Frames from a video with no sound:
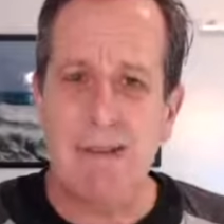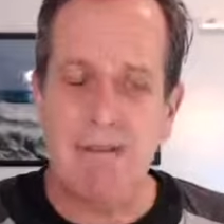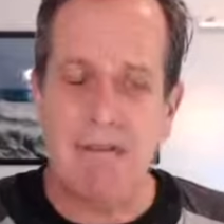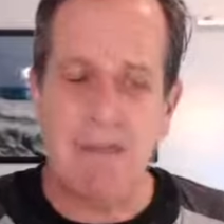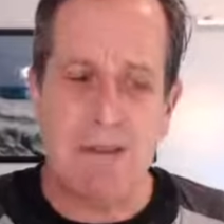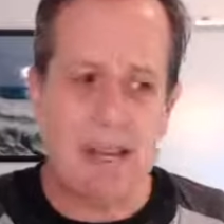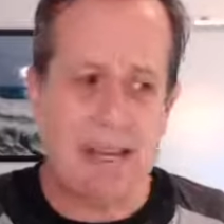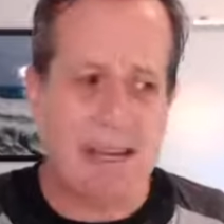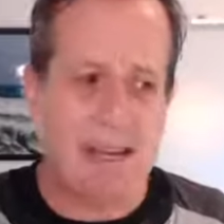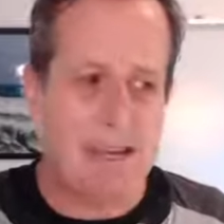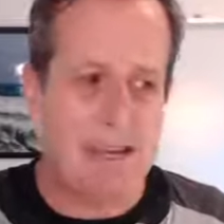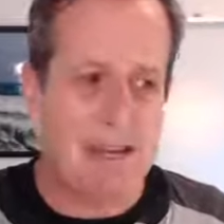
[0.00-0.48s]

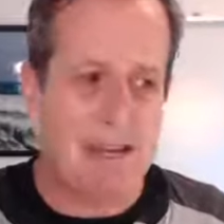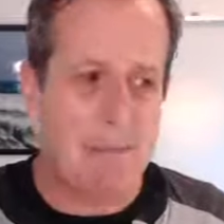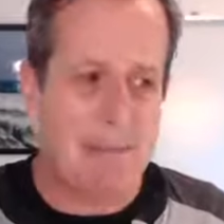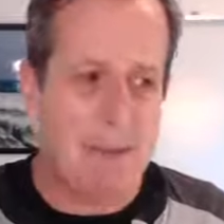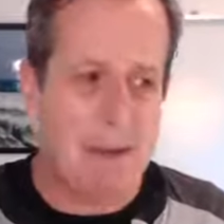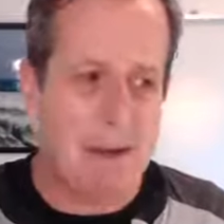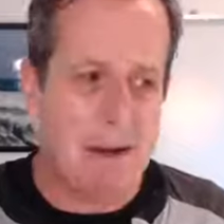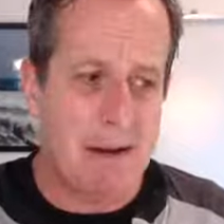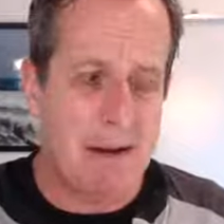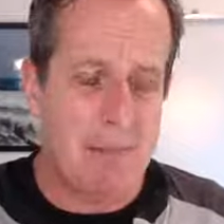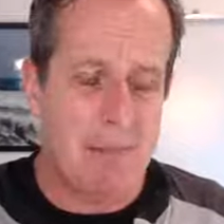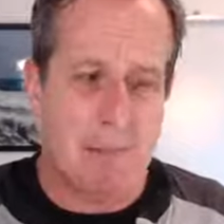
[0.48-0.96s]
feeling a
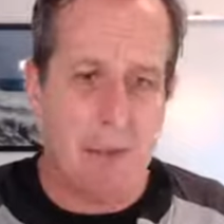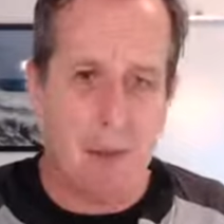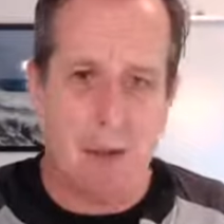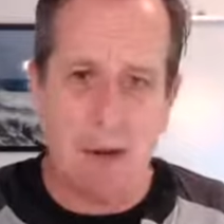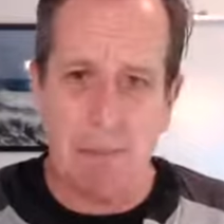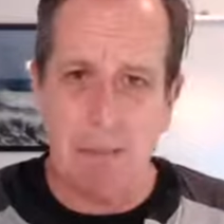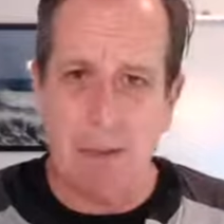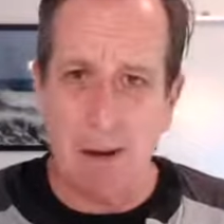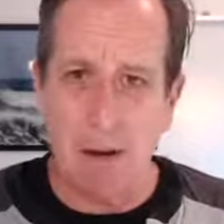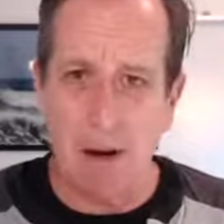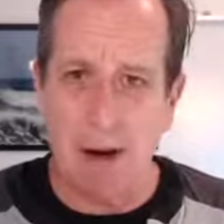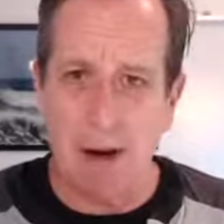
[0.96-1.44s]
bit put
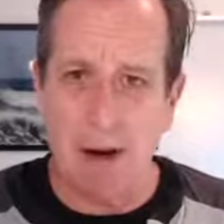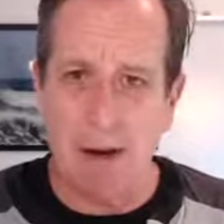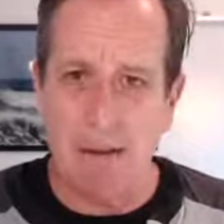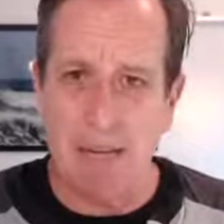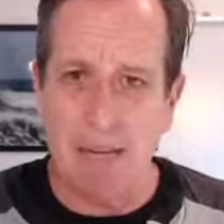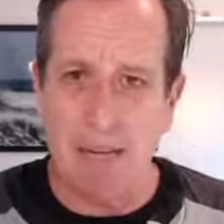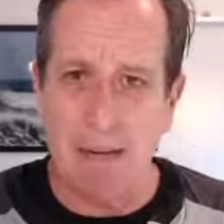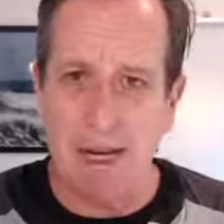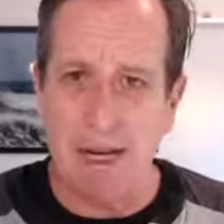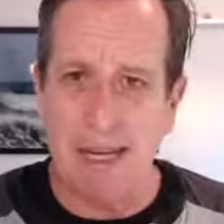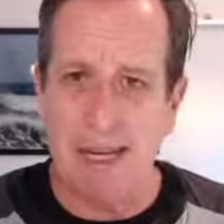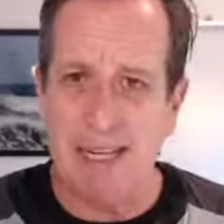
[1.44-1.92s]
upon
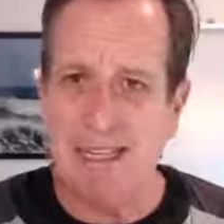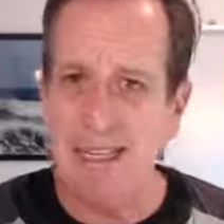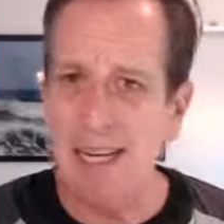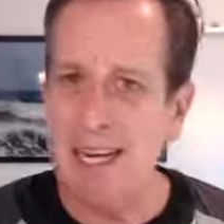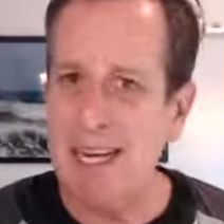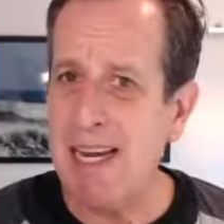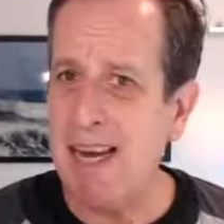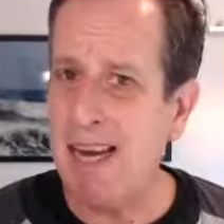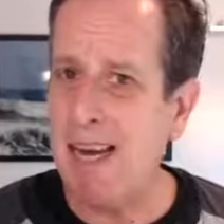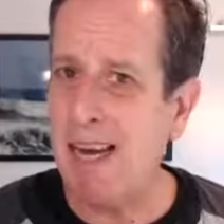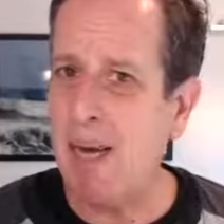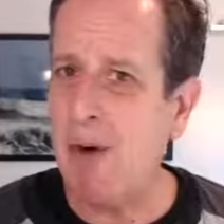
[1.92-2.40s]
because they
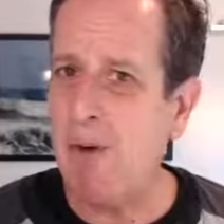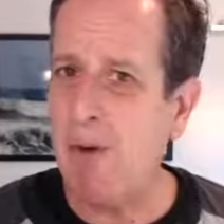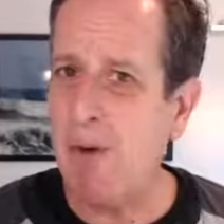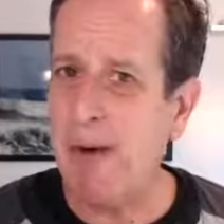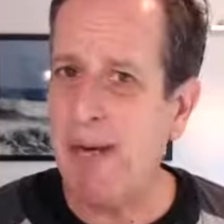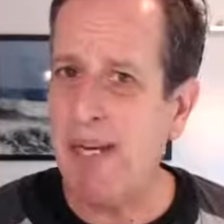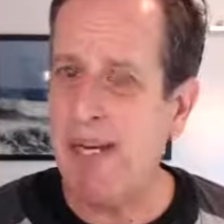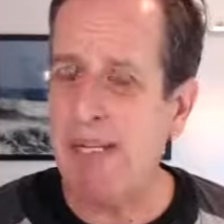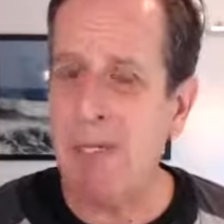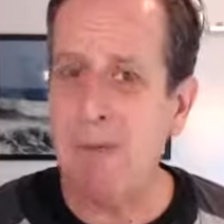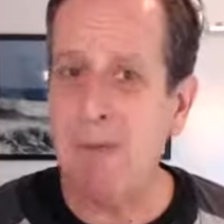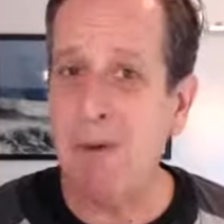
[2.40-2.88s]
can't quite
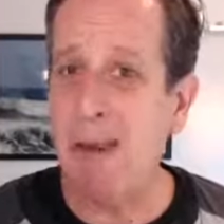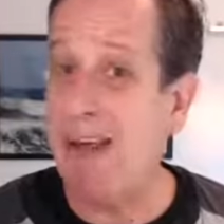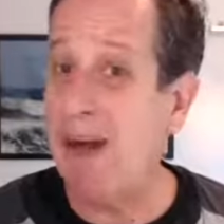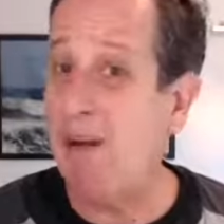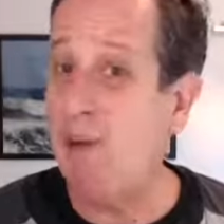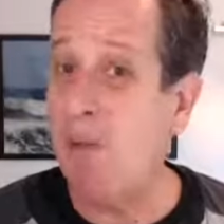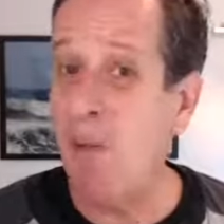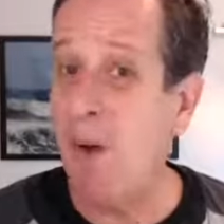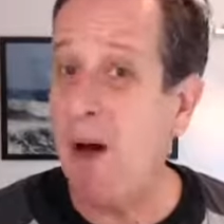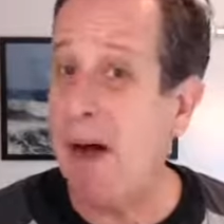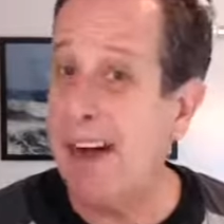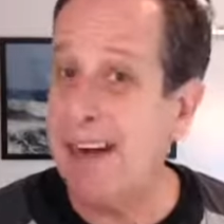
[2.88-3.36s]

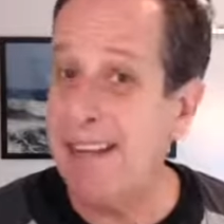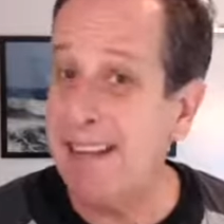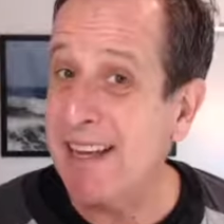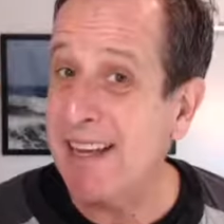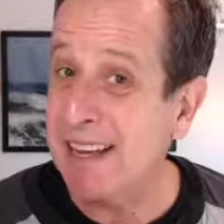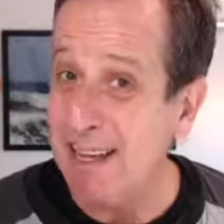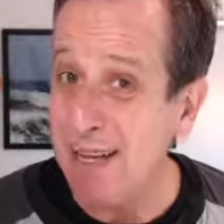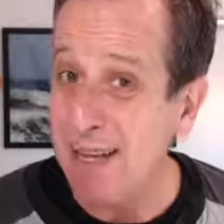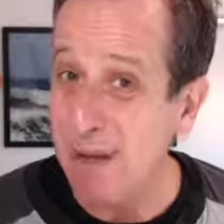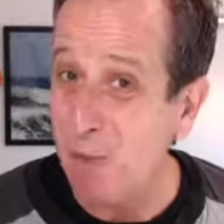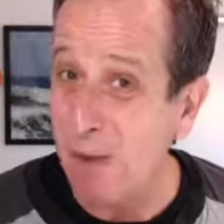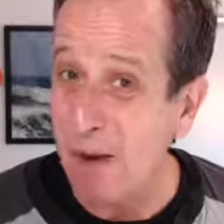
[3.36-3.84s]
explain why they
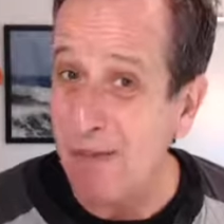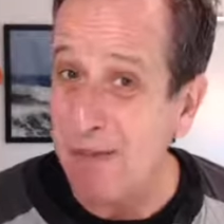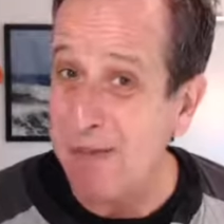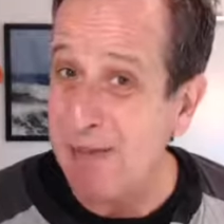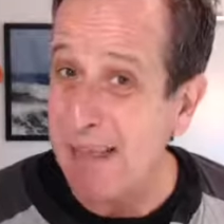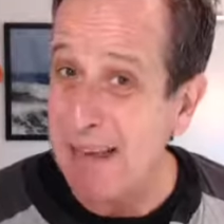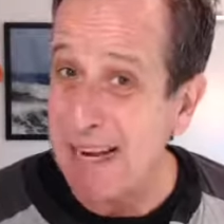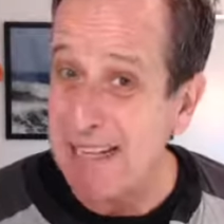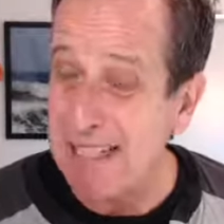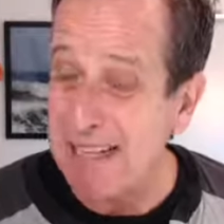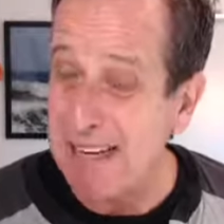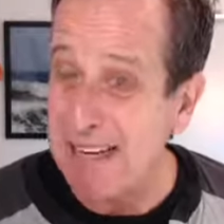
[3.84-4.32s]
did what
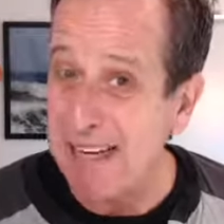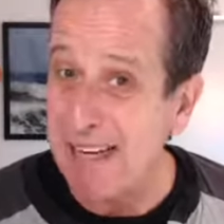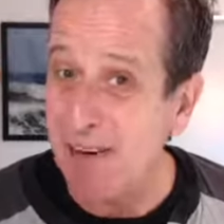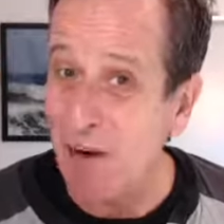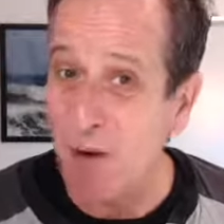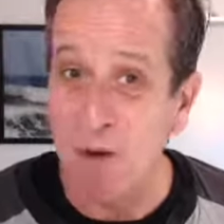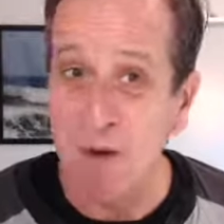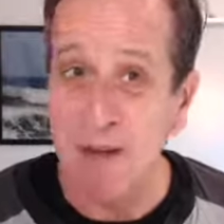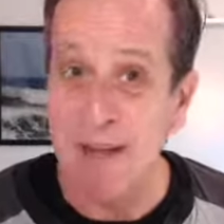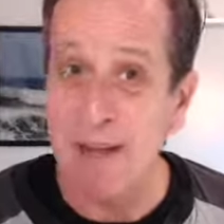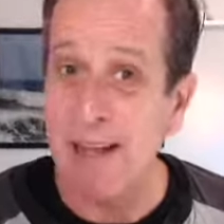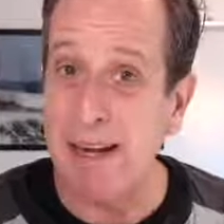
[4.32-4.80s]
they did,
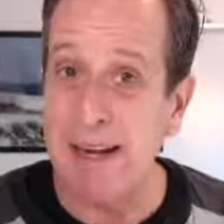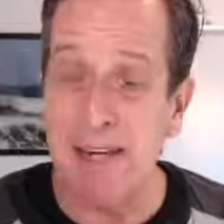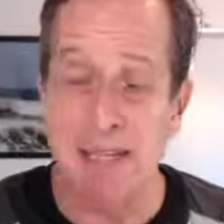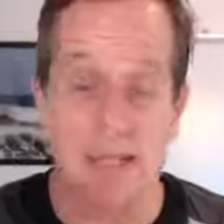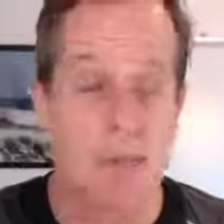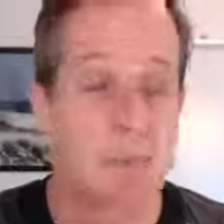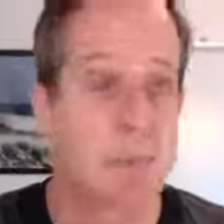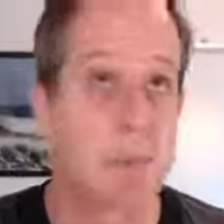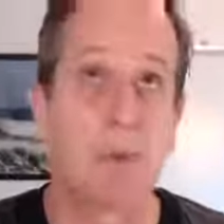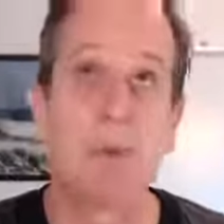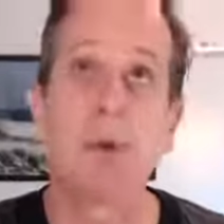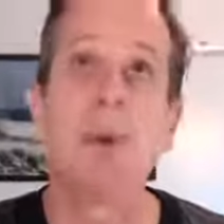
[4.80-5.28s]
only that it's
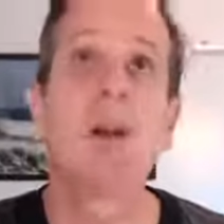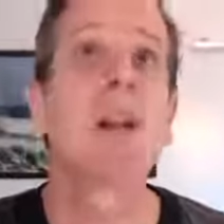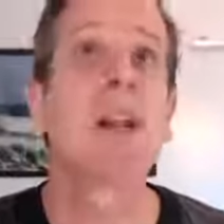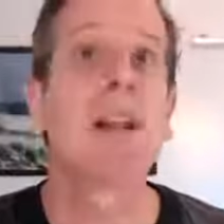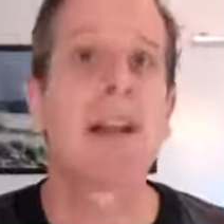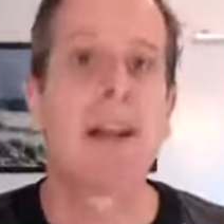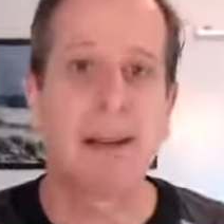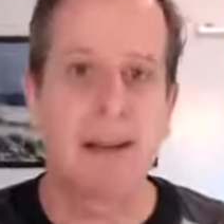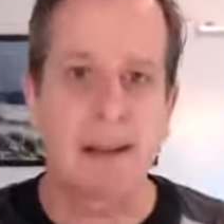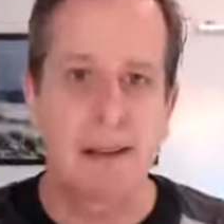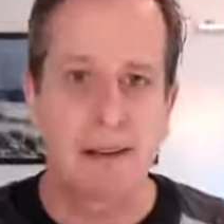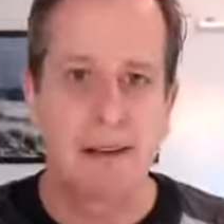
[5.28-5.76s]
brilliant.